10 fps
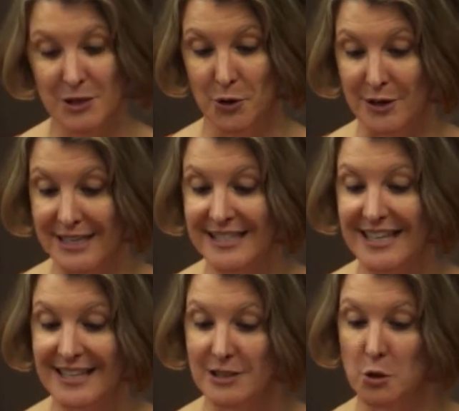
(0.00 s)
Louis
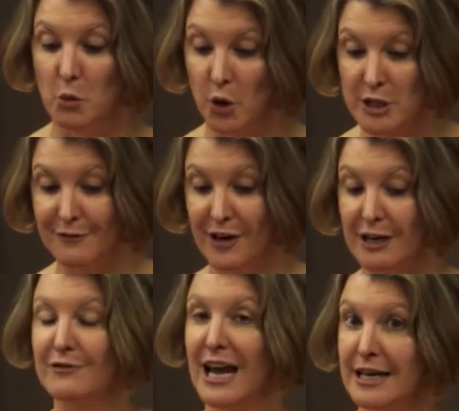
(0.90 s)
is the World's Fair
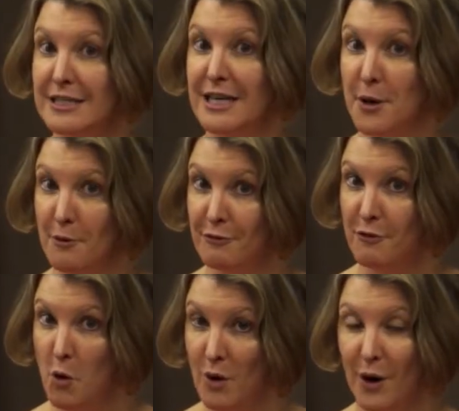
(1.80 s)
of
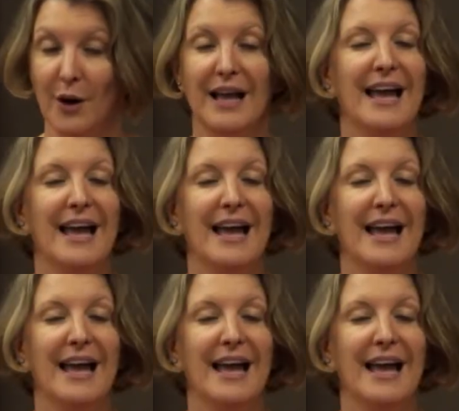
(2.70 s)
1904.